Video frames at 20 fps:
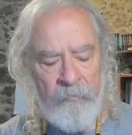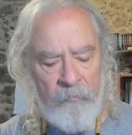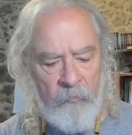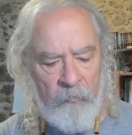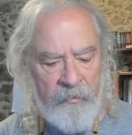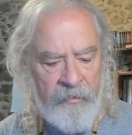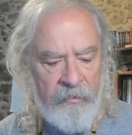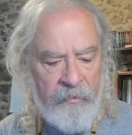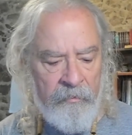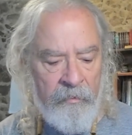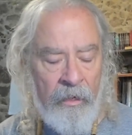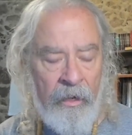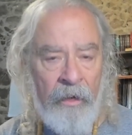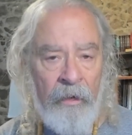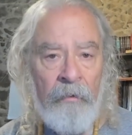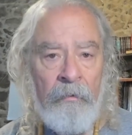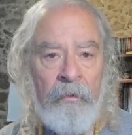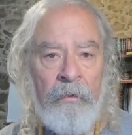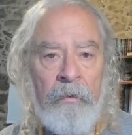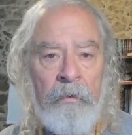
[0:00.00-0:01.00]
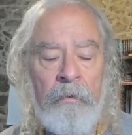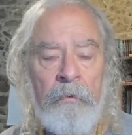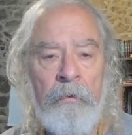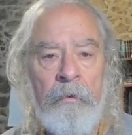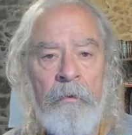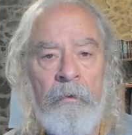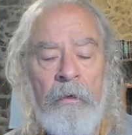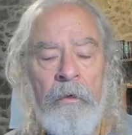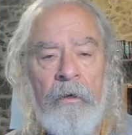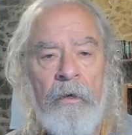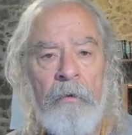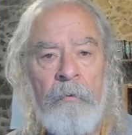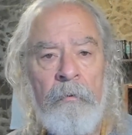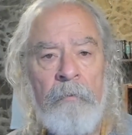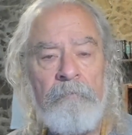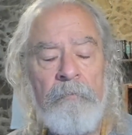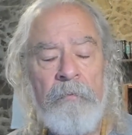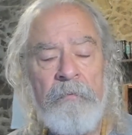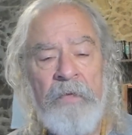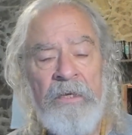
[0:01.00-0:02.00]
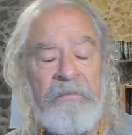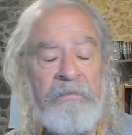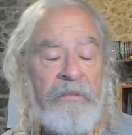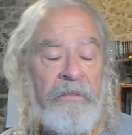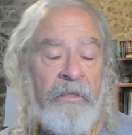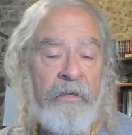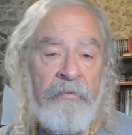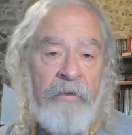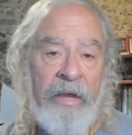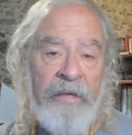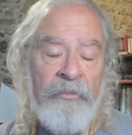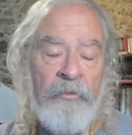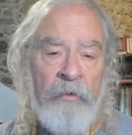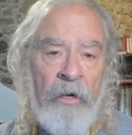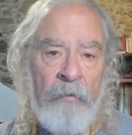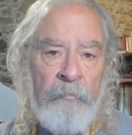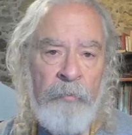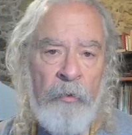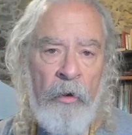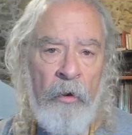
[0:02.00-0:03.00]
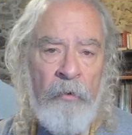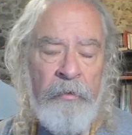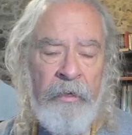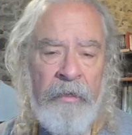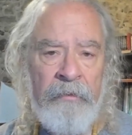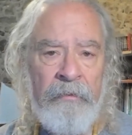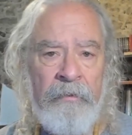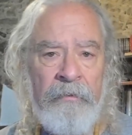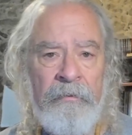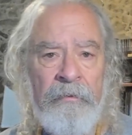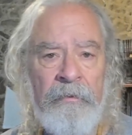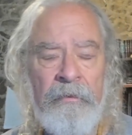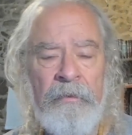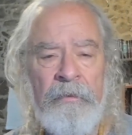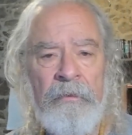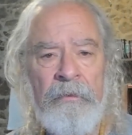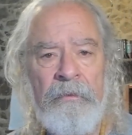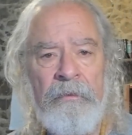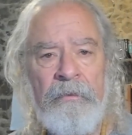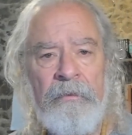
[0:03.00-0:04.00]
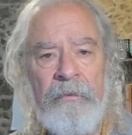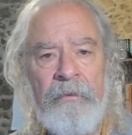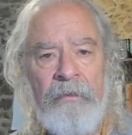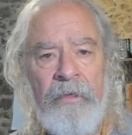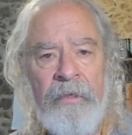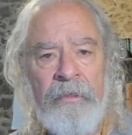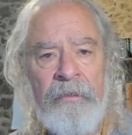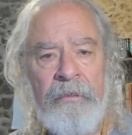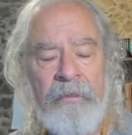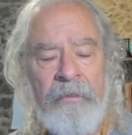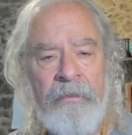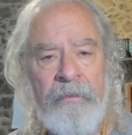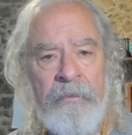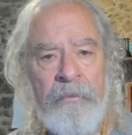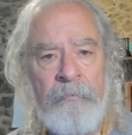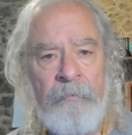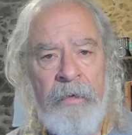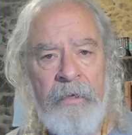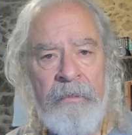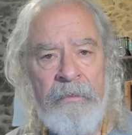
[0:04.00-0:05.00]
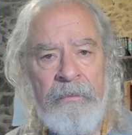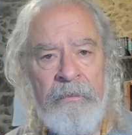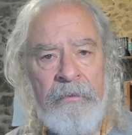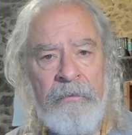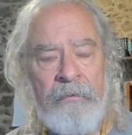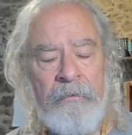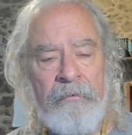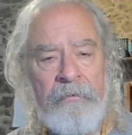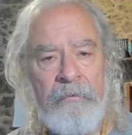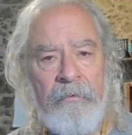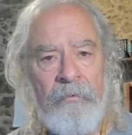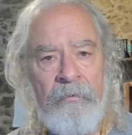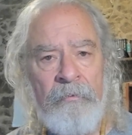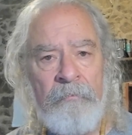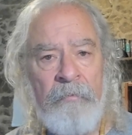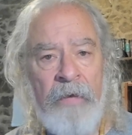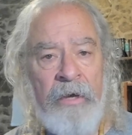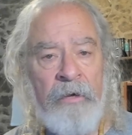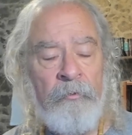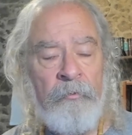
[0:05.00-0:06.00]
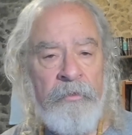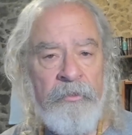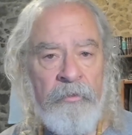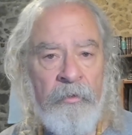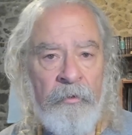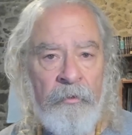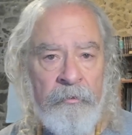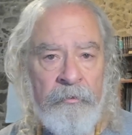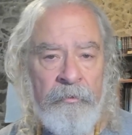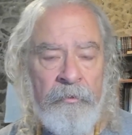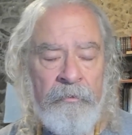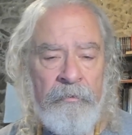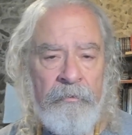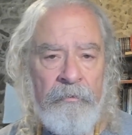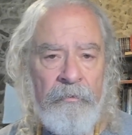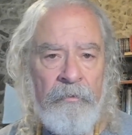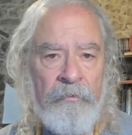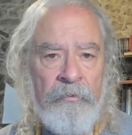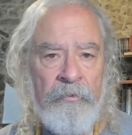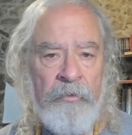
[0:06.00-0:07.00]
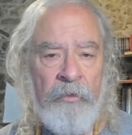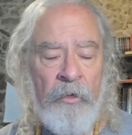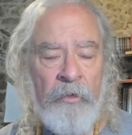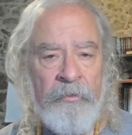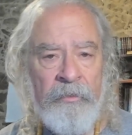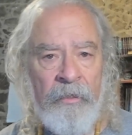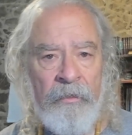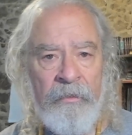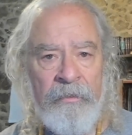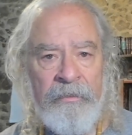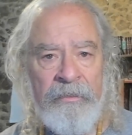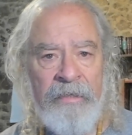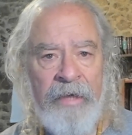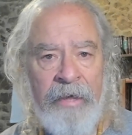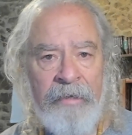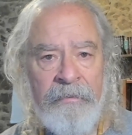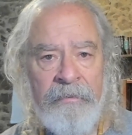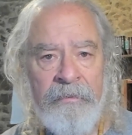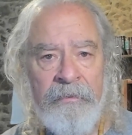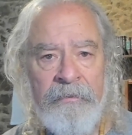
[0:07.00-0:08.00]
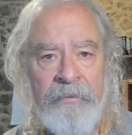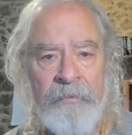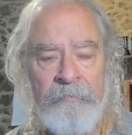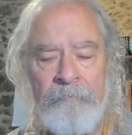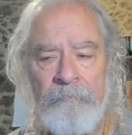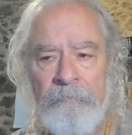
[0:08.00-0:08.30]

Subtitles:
which is an international project that is based on my research on social sciences.